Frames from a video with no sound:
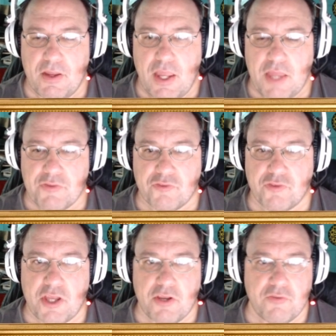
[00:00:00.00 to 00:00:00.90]

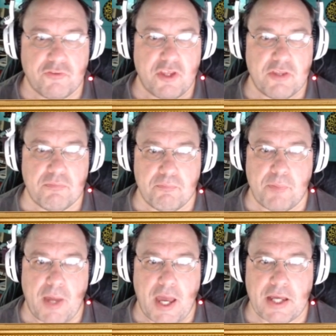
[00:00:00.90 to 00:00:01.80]
instead of sitting
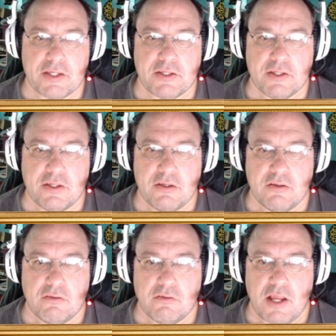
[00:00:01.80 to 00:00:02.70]
back
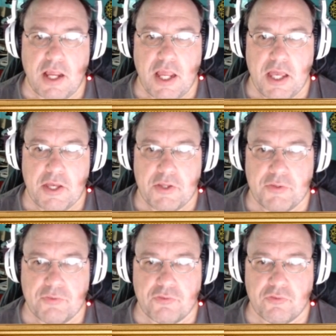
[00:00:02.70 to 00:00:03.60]
and,